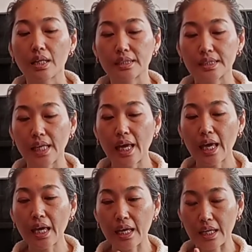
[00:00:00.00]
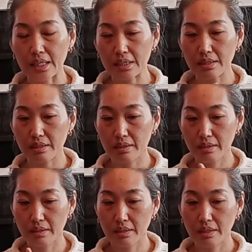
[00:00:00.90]
This hand
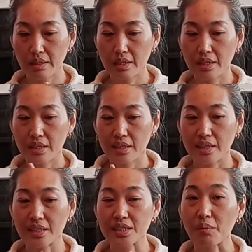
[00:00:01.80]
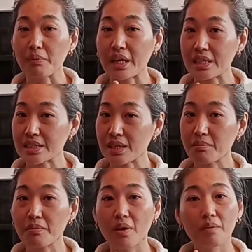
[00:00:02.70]
is
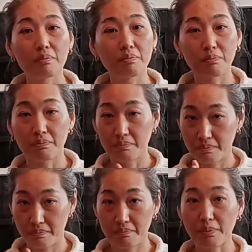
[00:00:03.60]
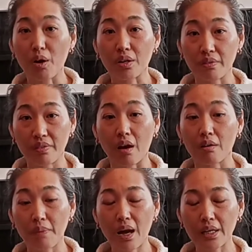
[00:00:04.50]
amazing part of
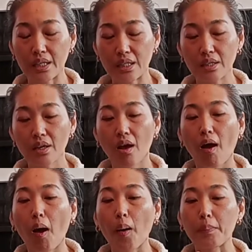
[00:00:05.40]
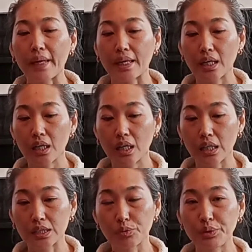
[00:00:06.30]
our body
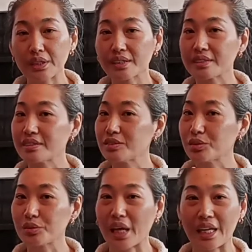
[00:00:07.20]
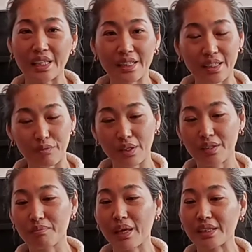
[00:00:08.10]
because we could do anything. We
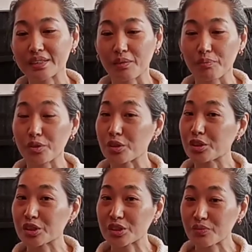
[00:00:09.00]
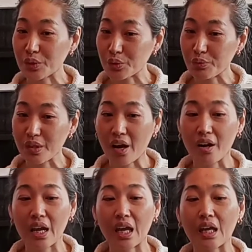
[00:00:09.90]
can make some delicious food with our
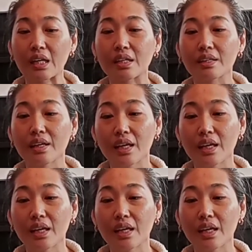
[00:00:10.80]
hand,